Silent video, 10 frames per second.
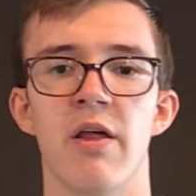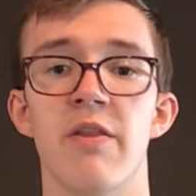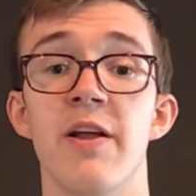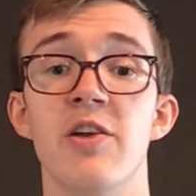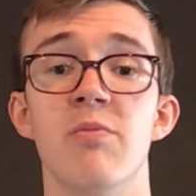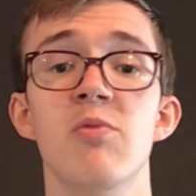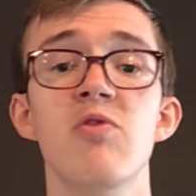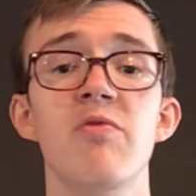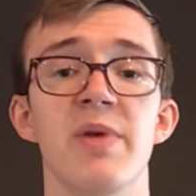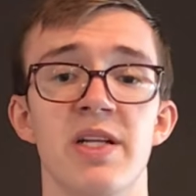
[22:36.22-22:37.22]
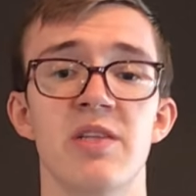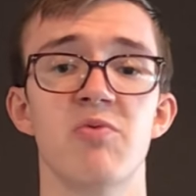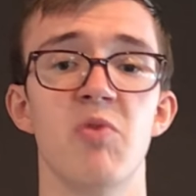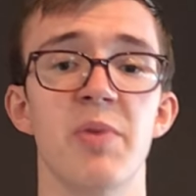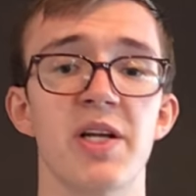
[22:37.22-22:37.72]
then your movements
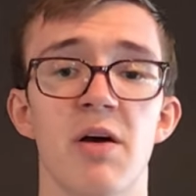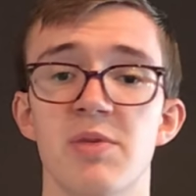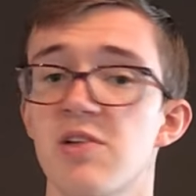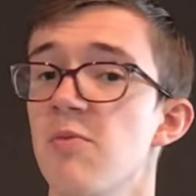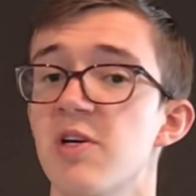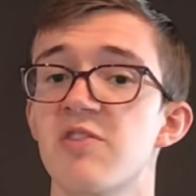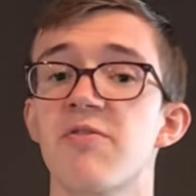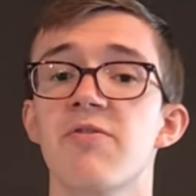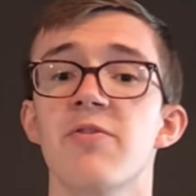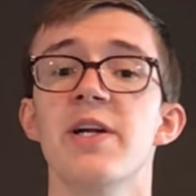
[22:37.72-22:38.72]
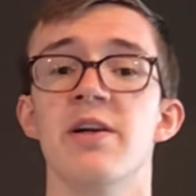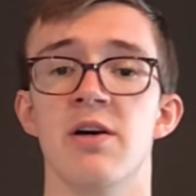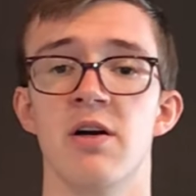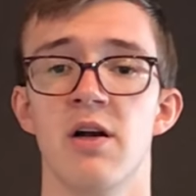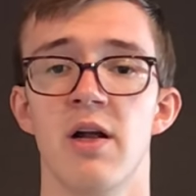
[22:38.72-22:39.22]
will become so much freer,
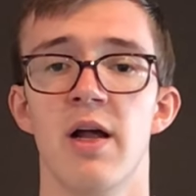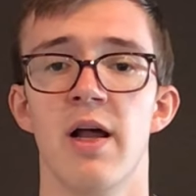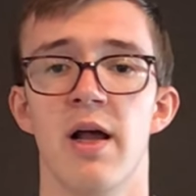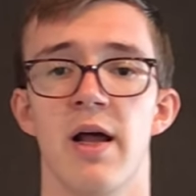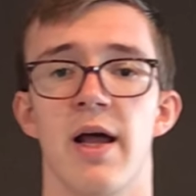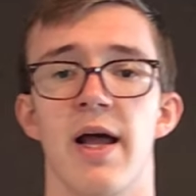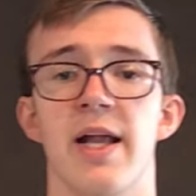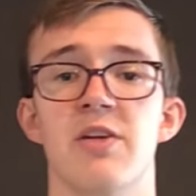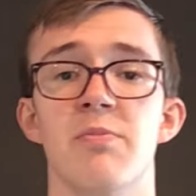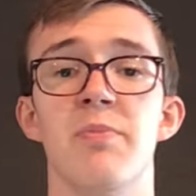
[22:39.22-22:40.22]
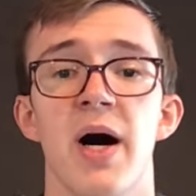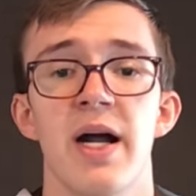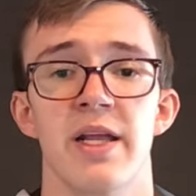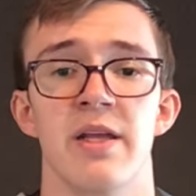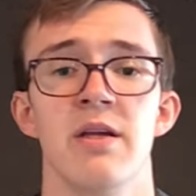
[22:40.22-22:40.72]
and your
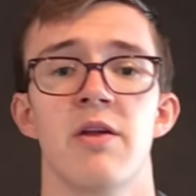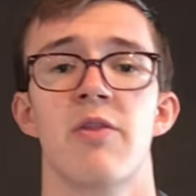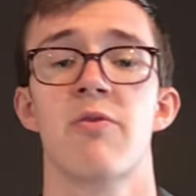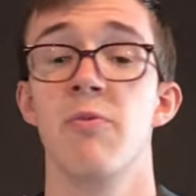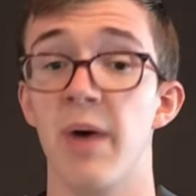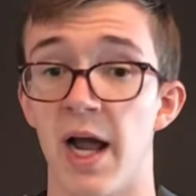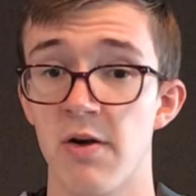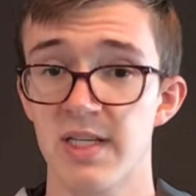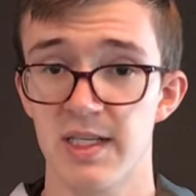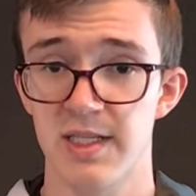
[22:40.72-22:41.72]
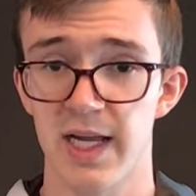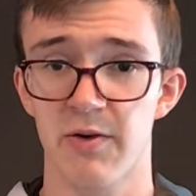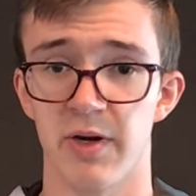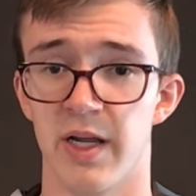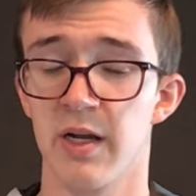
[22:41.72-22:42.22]
body, through
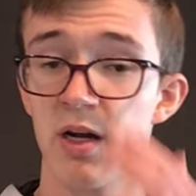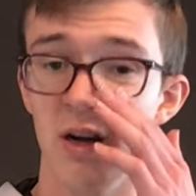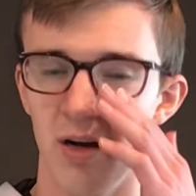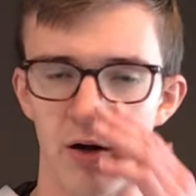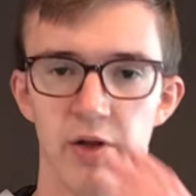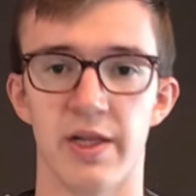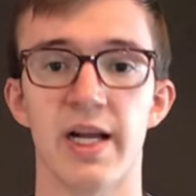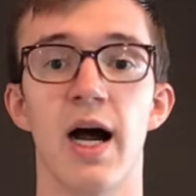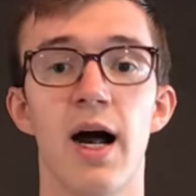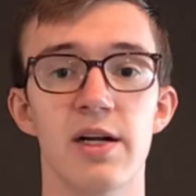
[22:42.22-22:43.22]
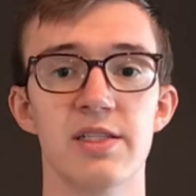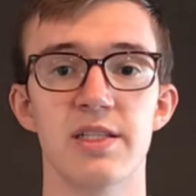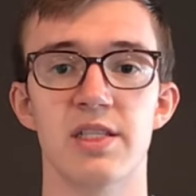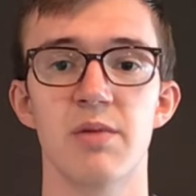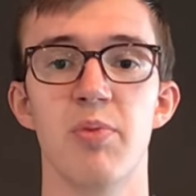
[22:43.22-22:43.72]
biotensegrity, the
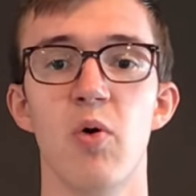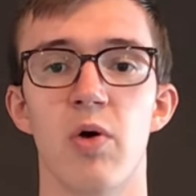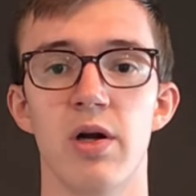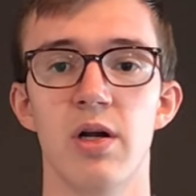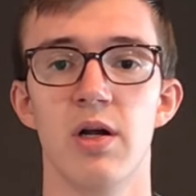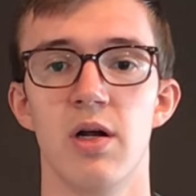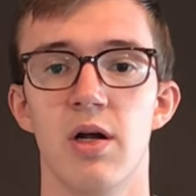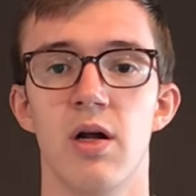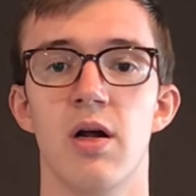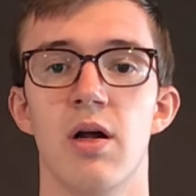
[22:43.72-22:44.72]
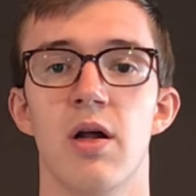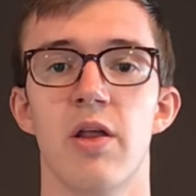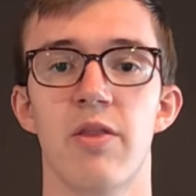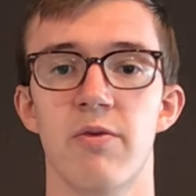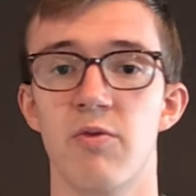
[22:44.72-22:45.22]
constant support
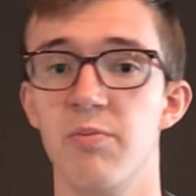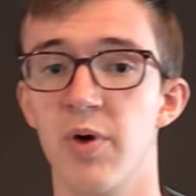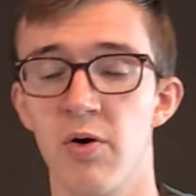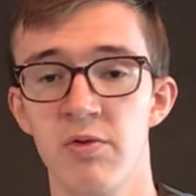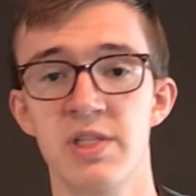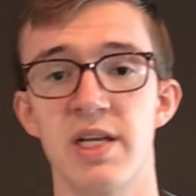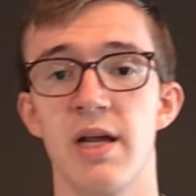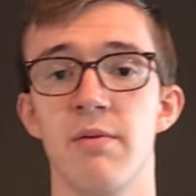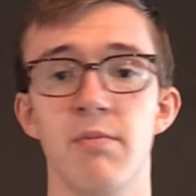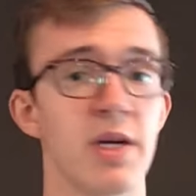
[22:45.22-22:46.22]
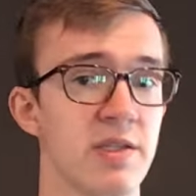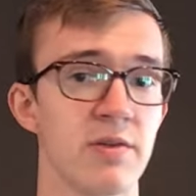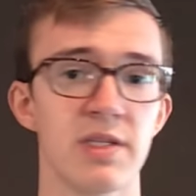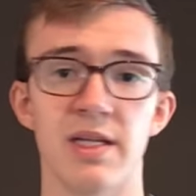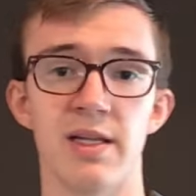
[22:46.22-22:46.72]
through bones and
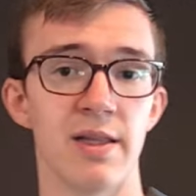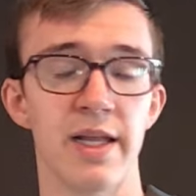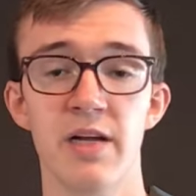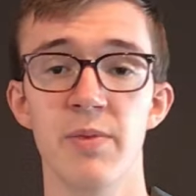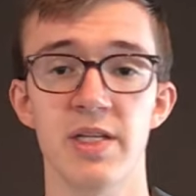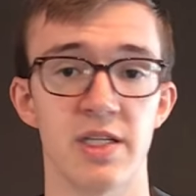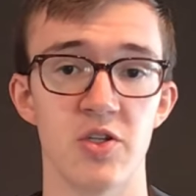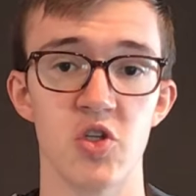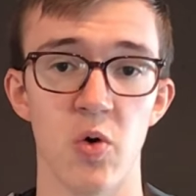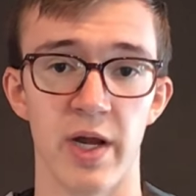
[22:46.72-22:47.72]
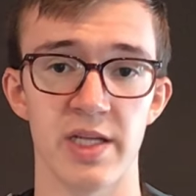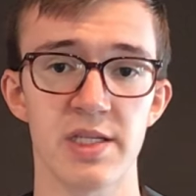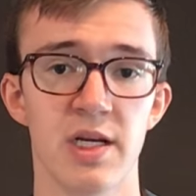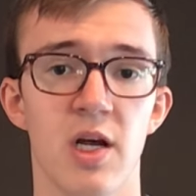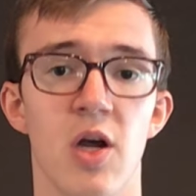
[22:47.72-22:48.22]
muscles and ligaments and
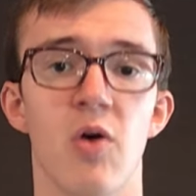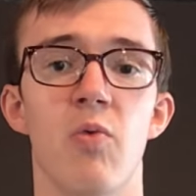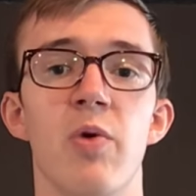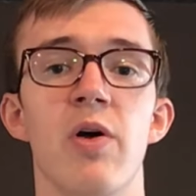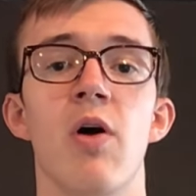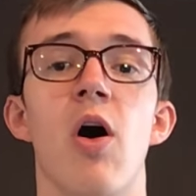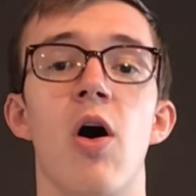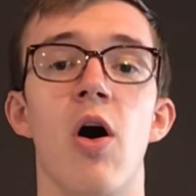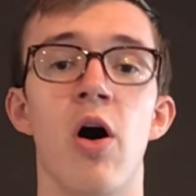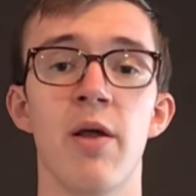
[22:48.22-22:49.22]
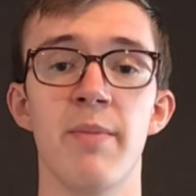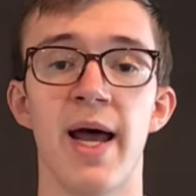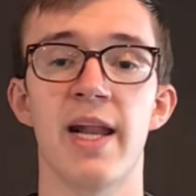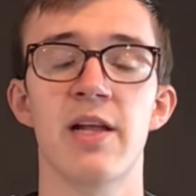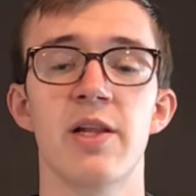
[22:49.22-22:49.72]
joints, will
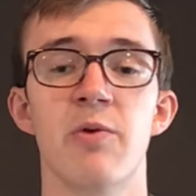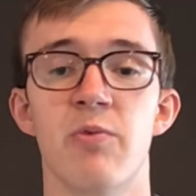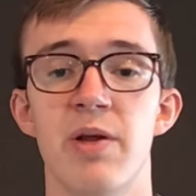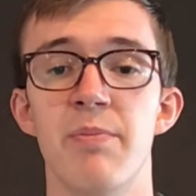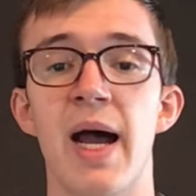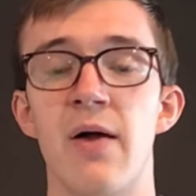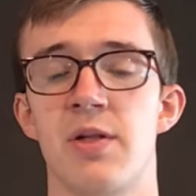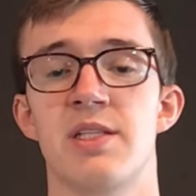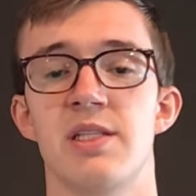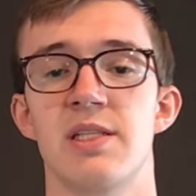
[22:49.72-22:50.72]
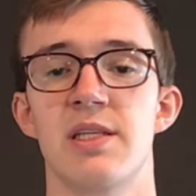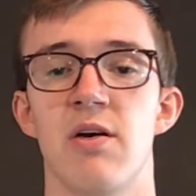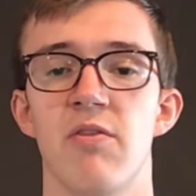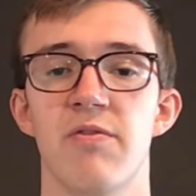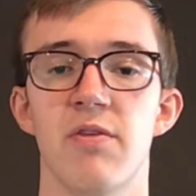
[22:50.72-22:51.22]
automatically rebalance itself.